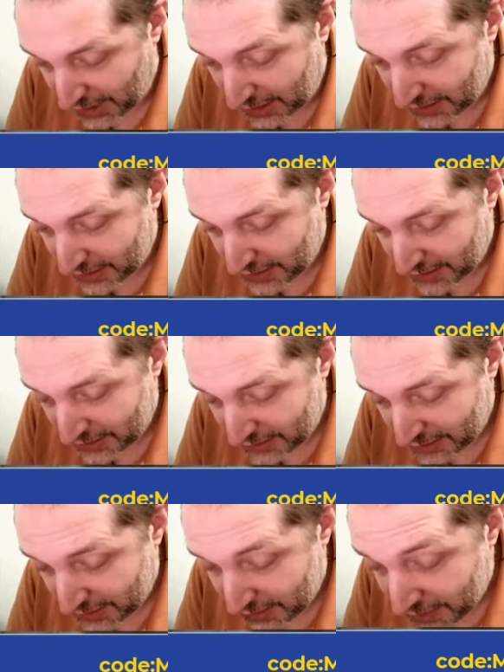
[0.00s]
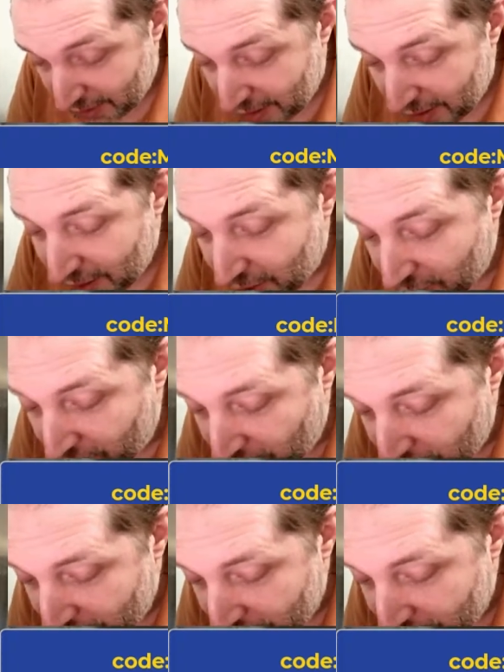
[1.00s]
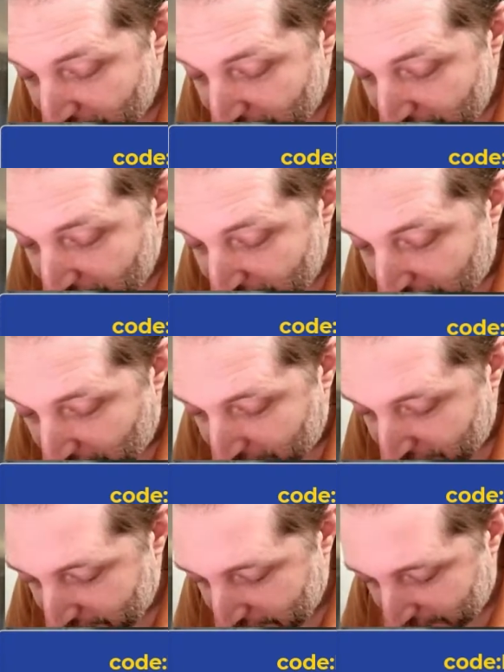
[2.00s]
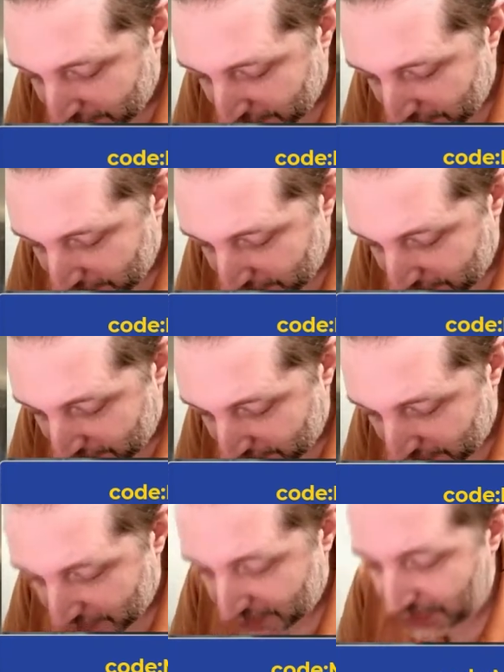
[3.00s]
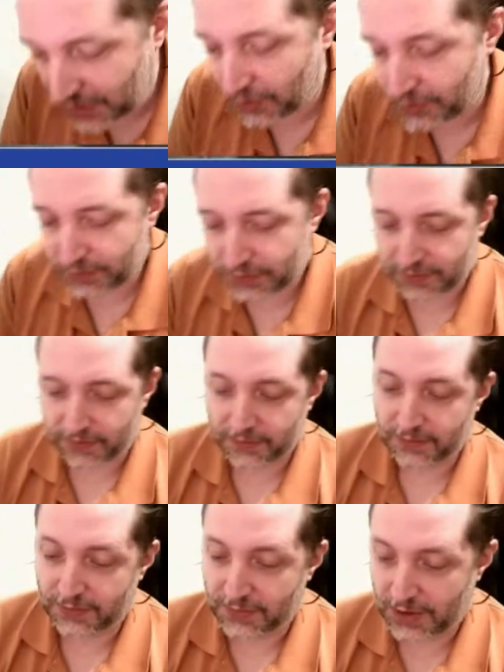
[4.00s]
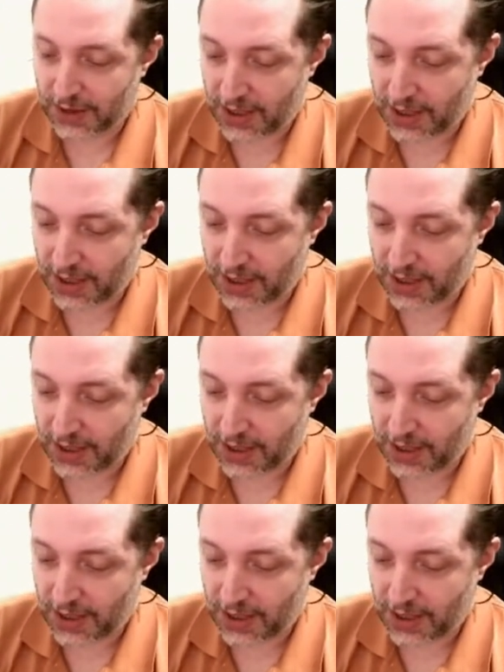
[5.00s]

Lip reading: Nope. Pop one. Alright, this is a good card though.